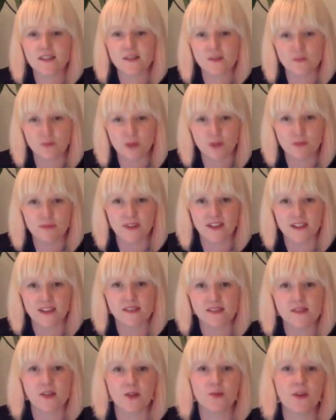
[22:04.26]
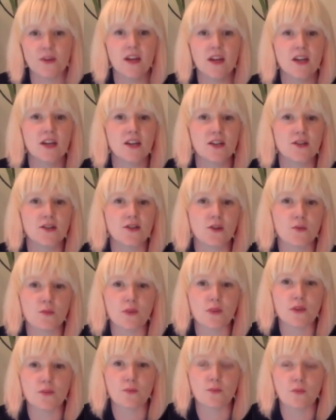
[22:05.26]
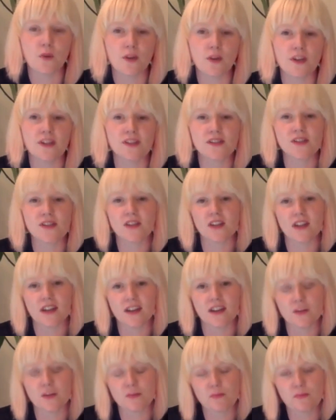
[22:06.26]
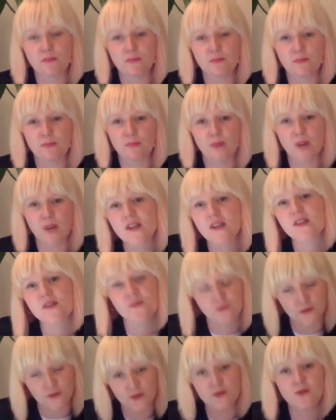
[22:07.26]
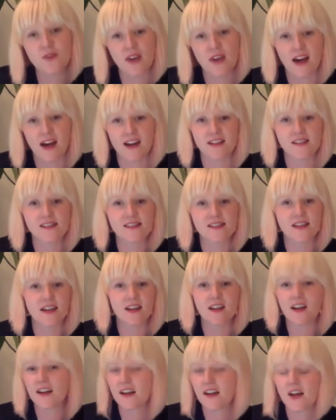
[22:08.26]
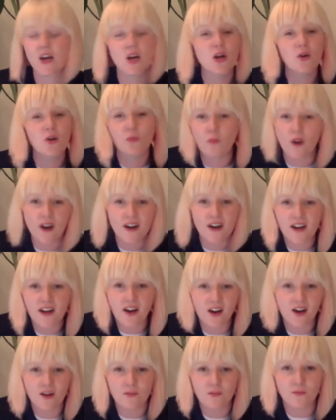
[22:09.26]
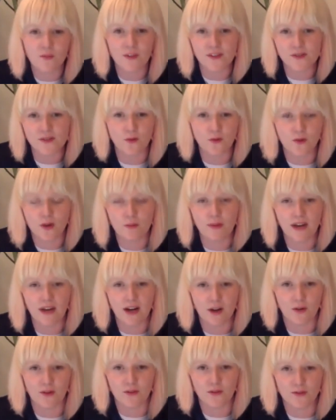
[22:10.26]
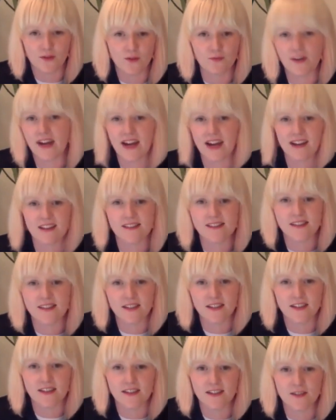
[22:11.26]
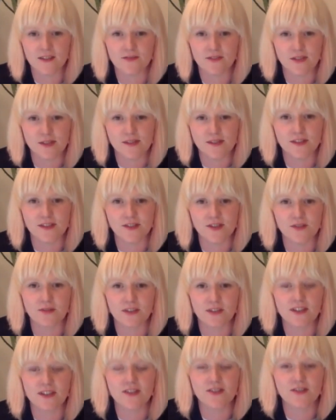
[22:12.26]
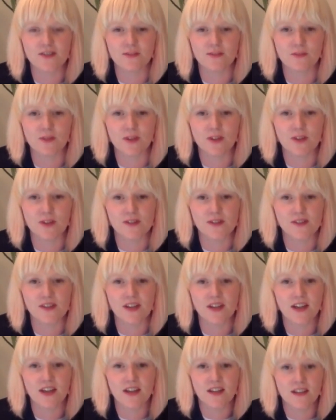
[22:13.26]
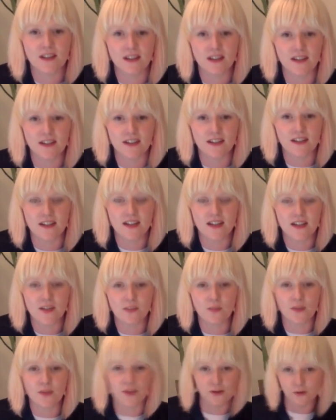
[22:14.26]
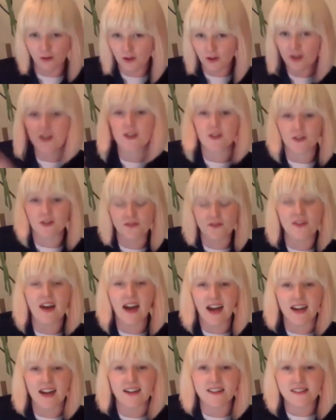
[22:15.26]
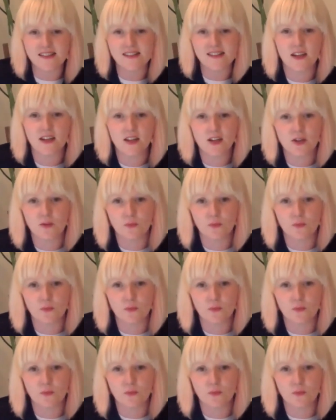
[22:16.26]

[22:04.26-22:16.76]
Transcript: it to the public. So, you know, we wanted to like burst through that and say, like, why can't we talk about the reality of this situation? Because like, when you look at the facts,